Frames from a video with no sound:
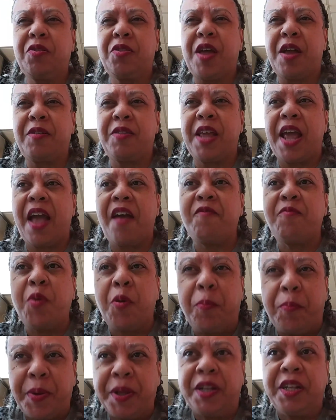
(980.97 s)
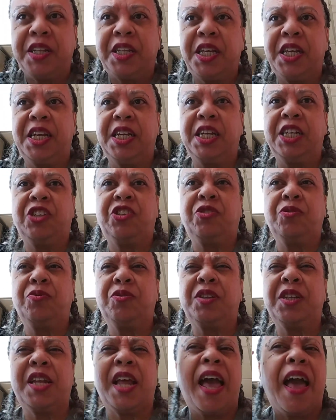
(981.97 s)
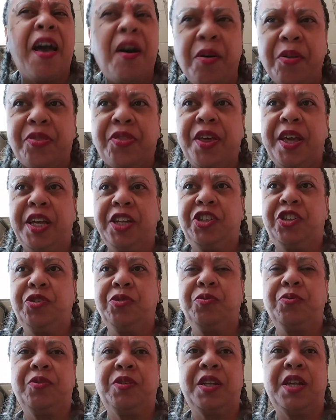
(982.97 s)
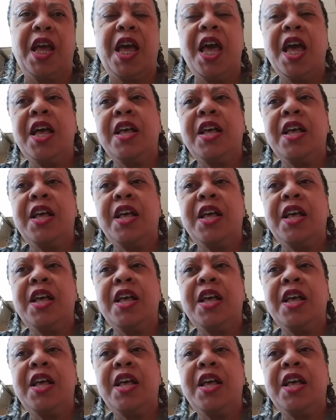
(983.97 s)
that they have mobility issues and health issues, and